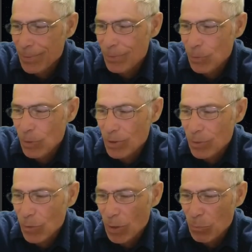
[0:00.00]
you want
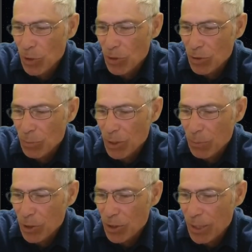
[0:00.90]
it bigger, you make it
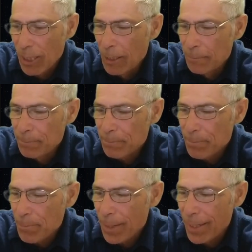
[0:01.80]
bigger.
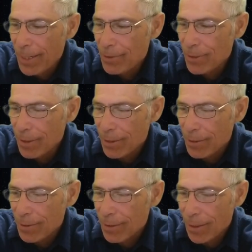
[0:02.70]
Hinting.
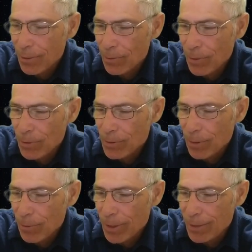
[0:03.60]
I don't
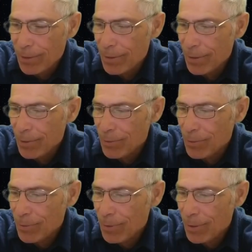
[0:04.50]
understand what hinting is.
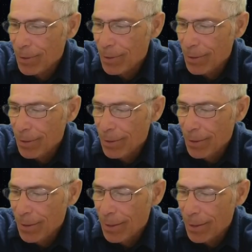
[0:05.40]

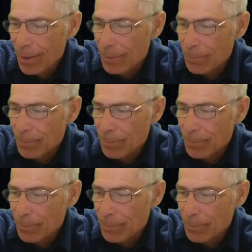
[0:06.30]
I